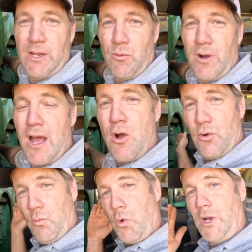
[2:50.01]
I want it all
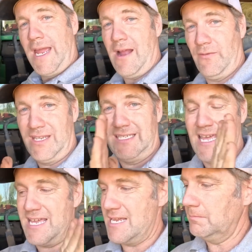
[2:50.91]
to work out the
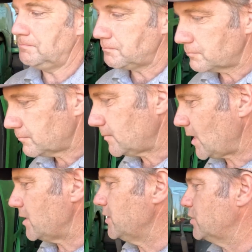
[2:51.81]
same.
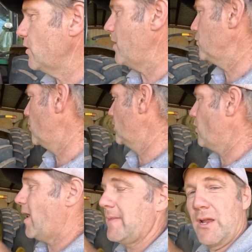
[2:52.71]
And so I'm gonna
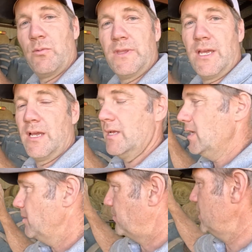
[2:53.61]
go out there with the
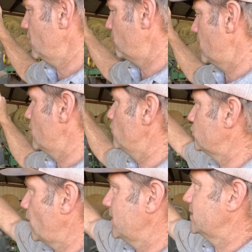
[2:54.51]
peanut
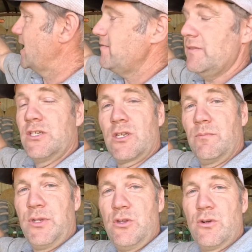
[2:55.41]
rows already saved in this
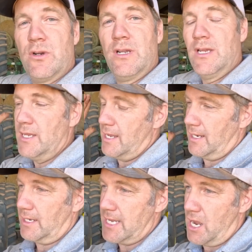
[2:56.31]
computer
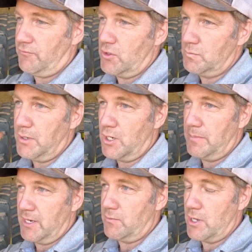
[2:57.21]
and lay off those
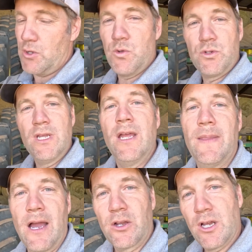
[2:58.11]
butterbean rows.
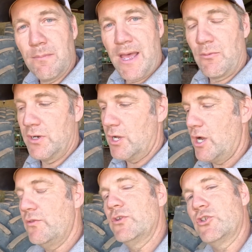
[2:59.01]
Now I'll come back with the
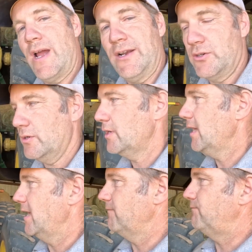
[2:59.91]
other tractor
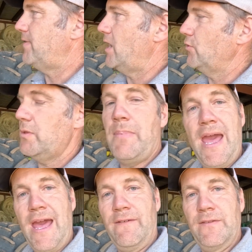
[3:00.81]
and follow the
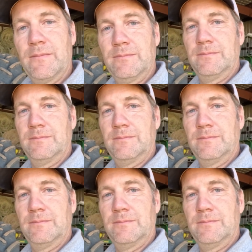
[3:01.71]
path.